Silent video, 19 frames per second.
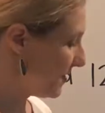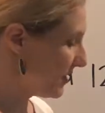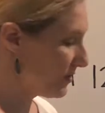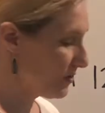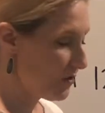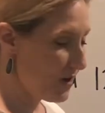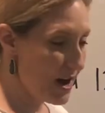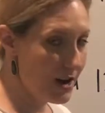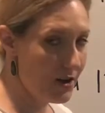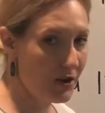
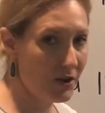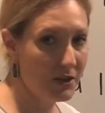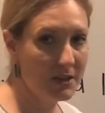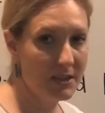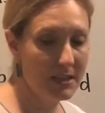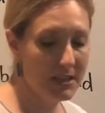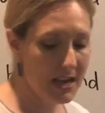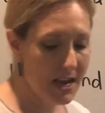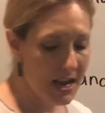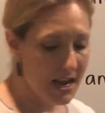
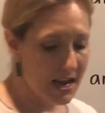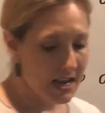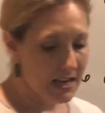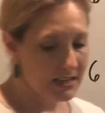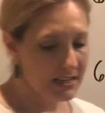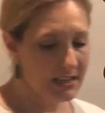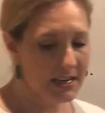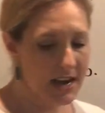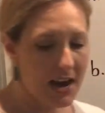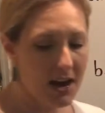graders.
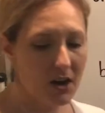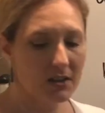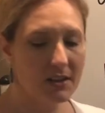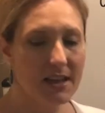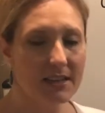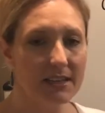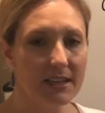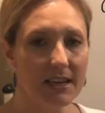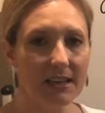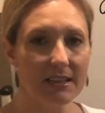Today our
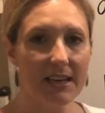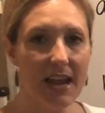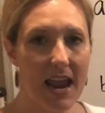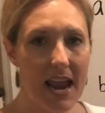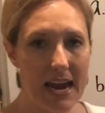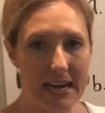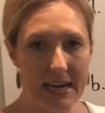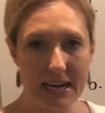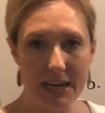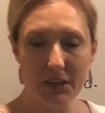lesson is
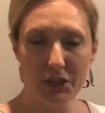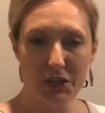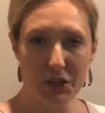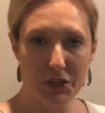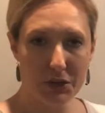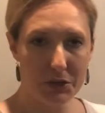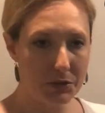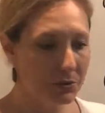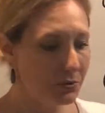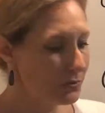
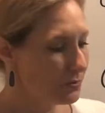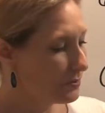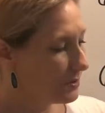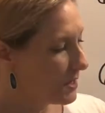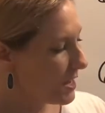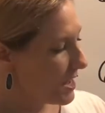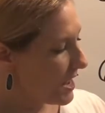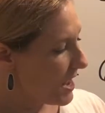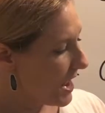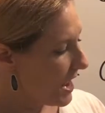82
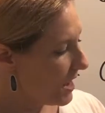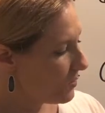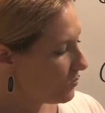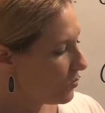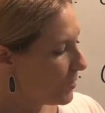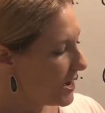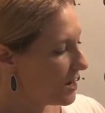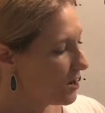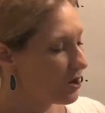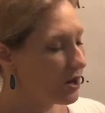and
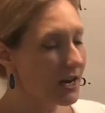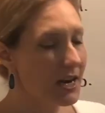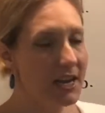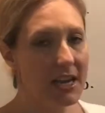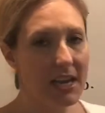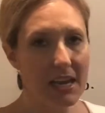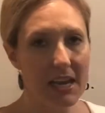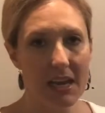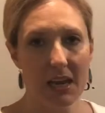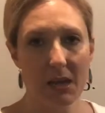we are going to
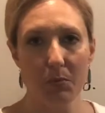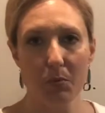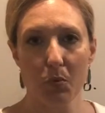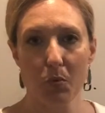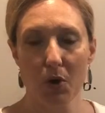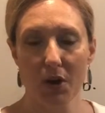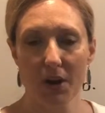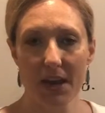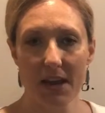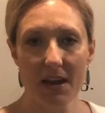keep
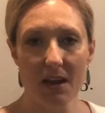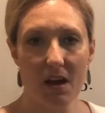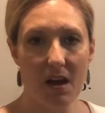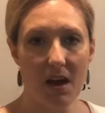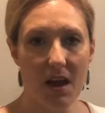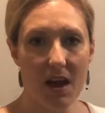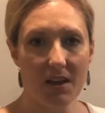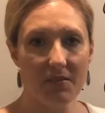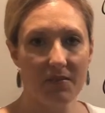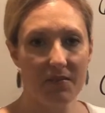working
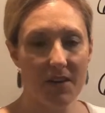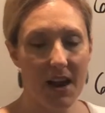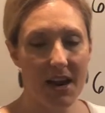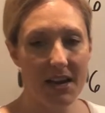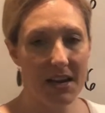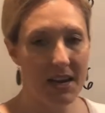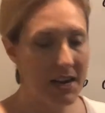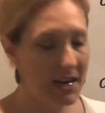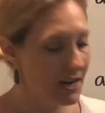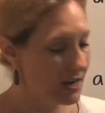on
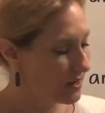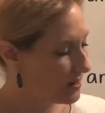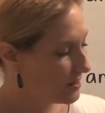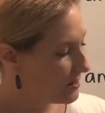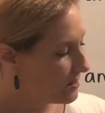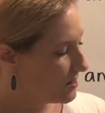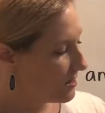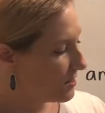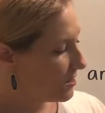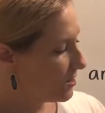finding
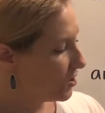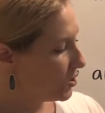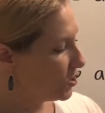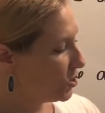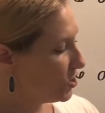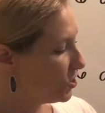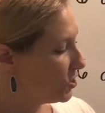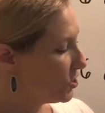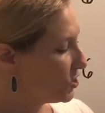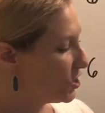
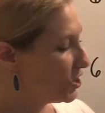the